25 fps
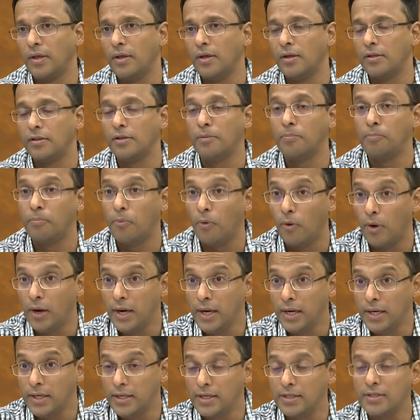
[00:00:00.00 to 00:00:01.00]
The
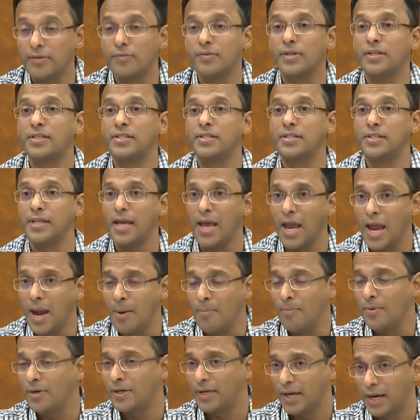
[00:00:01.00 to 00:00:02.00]
point is, if the
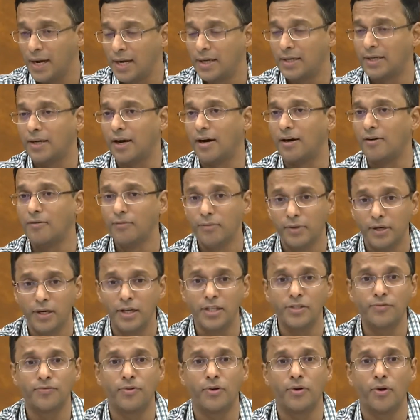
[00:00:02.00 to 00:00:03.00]
same delta
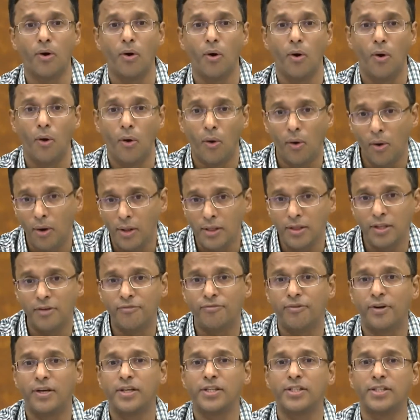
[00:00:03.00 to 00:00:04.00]
works for all the
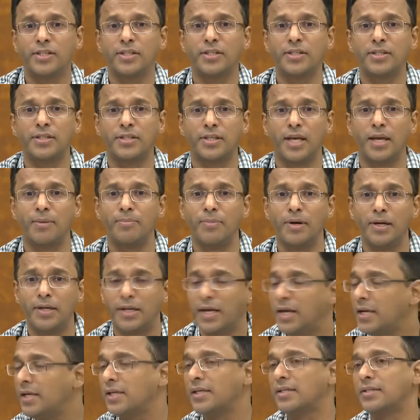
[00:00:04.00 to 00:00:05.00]
functions
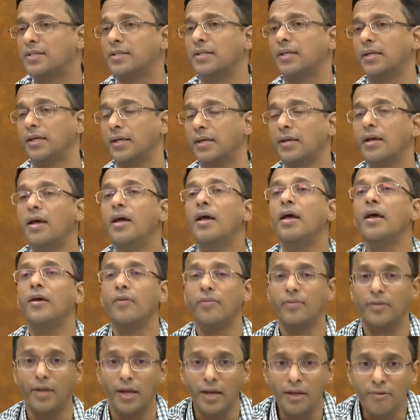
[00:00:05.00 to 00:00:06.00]
simultaneously,
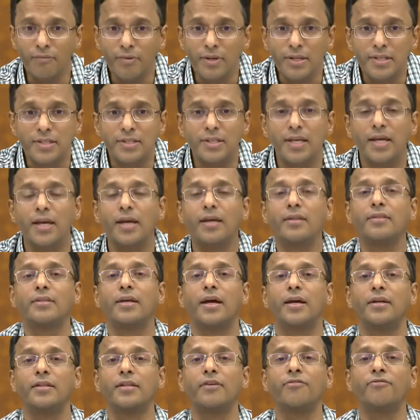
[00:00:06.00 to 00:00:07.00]
then we say
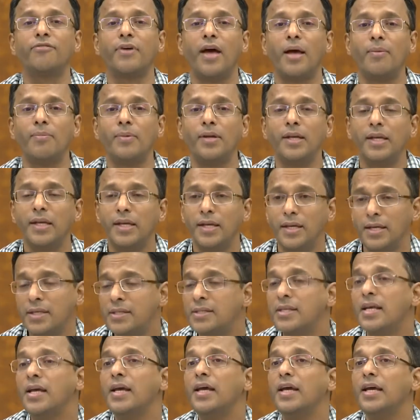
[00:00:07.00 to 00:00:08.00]
that the family
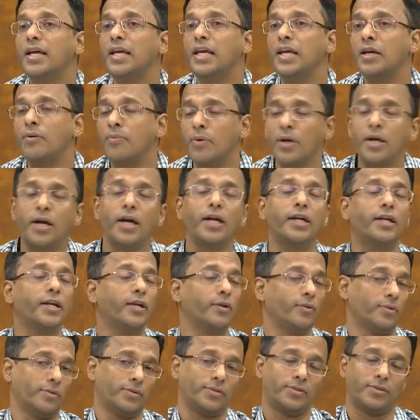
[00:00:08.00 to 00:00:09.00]
is
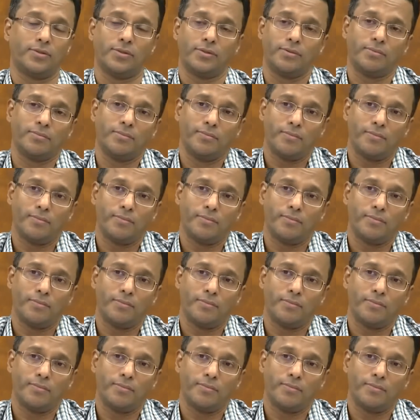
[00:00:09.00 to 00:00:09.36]
equicontinuous.